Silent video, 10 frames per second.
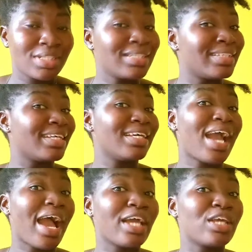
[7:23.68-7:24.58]
they
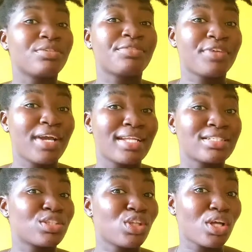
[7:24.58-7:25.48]
are your friends,
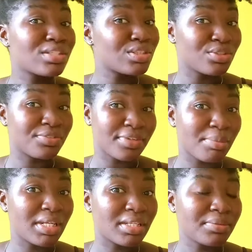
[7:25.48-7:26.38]
not your
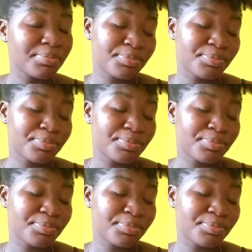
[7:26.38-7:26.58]
family.